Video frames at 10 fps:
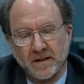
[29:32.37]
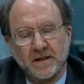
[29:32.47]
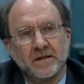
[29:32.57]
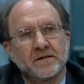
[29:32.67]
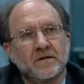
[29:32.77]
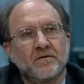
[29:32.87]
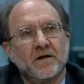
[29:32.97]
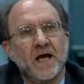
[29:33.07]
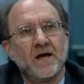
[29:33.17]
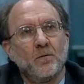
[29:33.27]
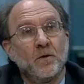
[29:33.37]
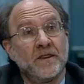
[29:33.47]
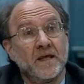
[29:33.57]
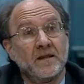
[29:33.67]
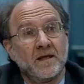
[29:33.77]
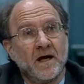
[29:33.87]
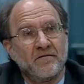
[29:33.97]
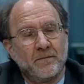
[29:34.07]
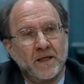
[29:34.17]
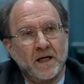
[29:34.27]
is to create within the
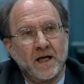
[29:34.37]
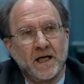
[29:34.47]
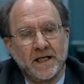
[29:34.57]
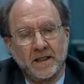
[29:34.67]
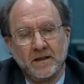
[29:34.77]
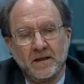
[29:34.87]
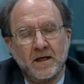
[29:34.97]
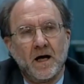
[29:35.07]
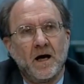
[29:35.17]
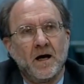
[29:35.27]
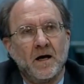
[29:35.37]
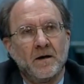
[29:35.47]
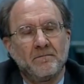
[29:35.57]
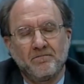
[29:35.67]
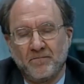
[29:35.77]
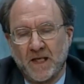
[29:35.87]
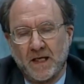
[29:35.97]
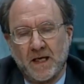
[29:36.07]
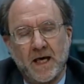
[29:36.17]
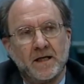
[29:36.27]
FBI
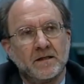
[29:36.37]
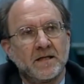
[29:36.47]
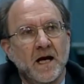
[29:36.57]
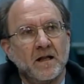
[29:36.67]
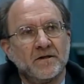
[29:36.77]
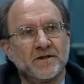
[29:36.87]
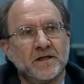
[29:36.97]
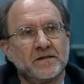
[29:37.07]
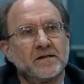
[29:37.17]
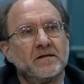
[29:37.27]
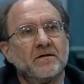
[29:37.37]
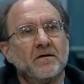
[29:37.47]
an intelligence